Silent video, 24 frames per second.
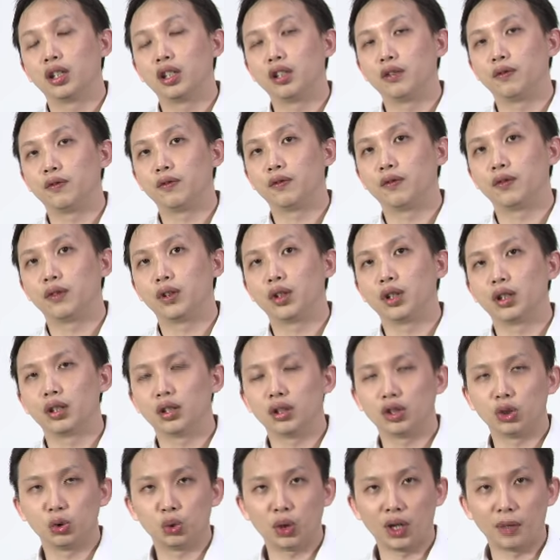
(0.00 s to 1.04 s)
If
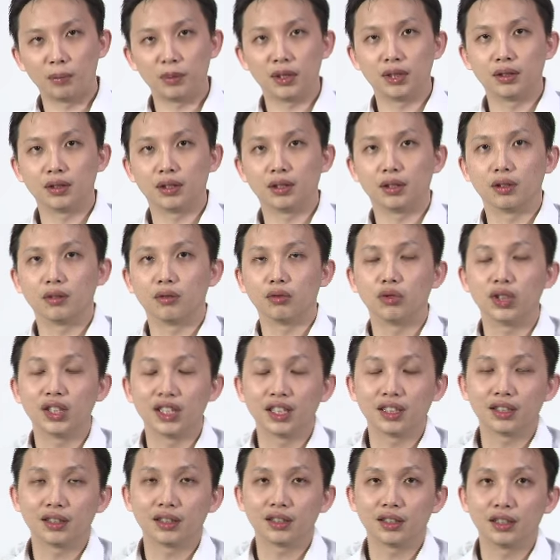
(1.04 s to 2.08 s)
you have been
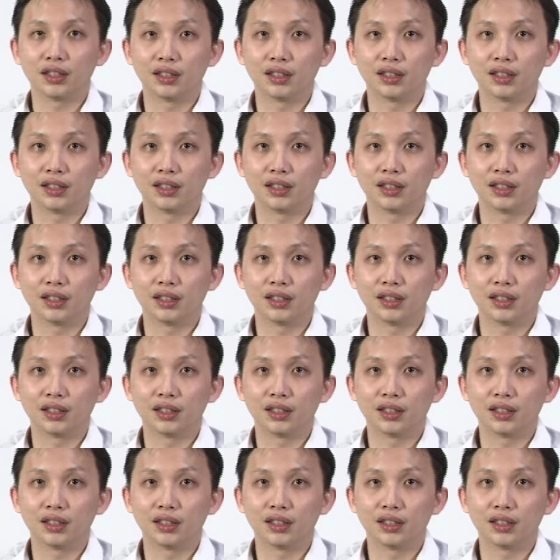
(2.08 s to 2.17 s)
reading